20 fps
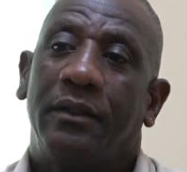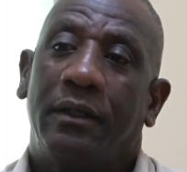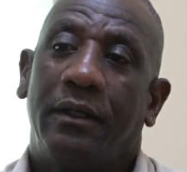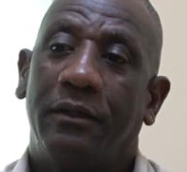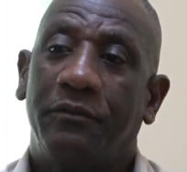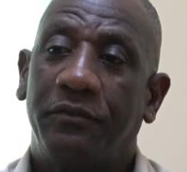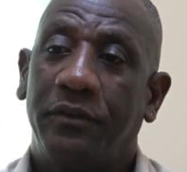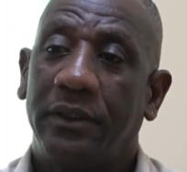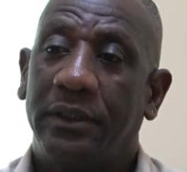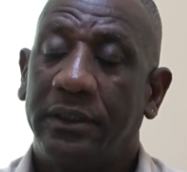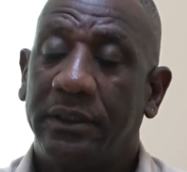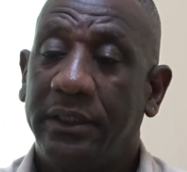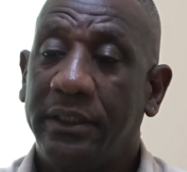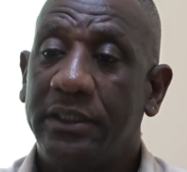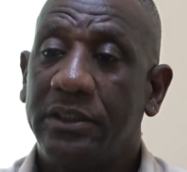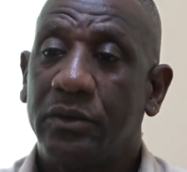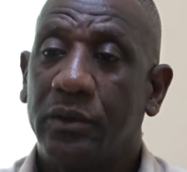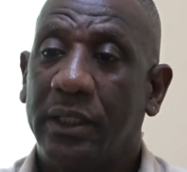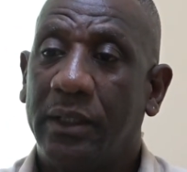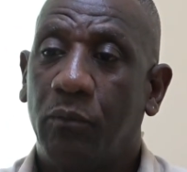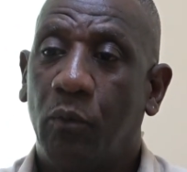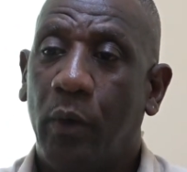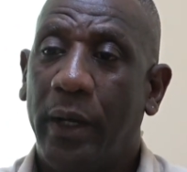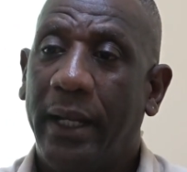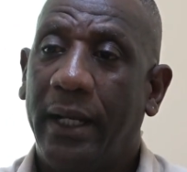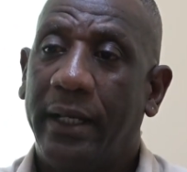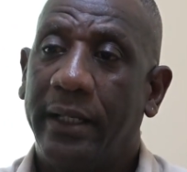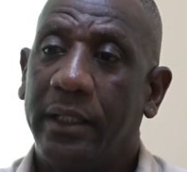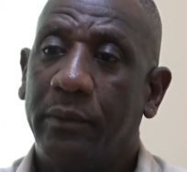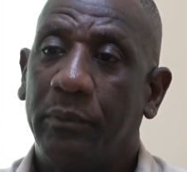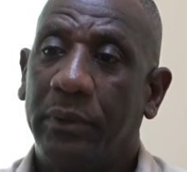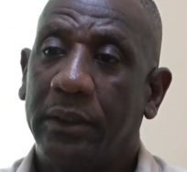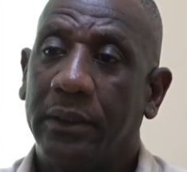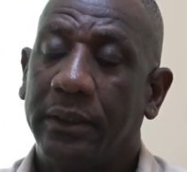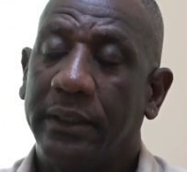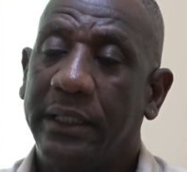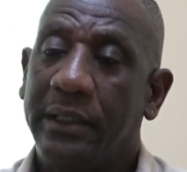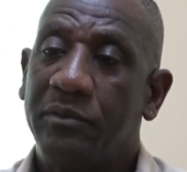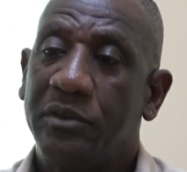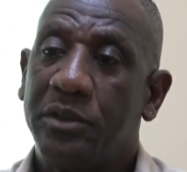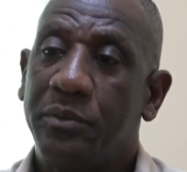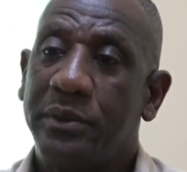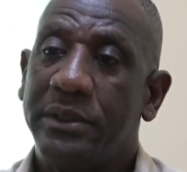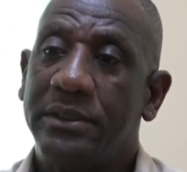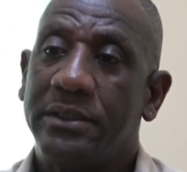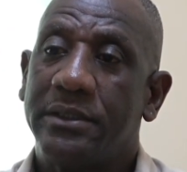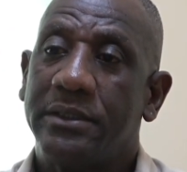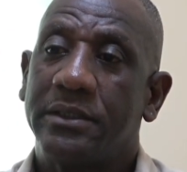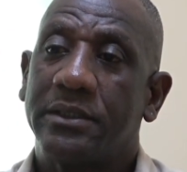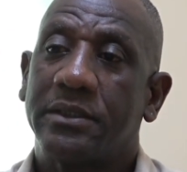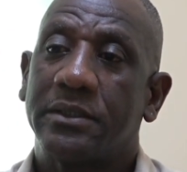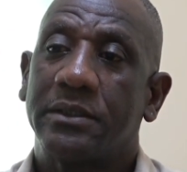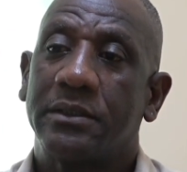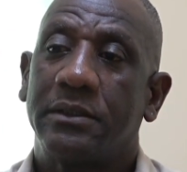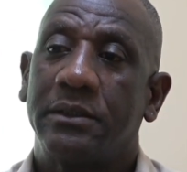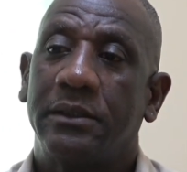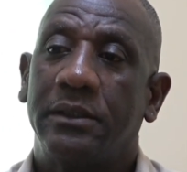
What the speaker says: of these wild animal game species.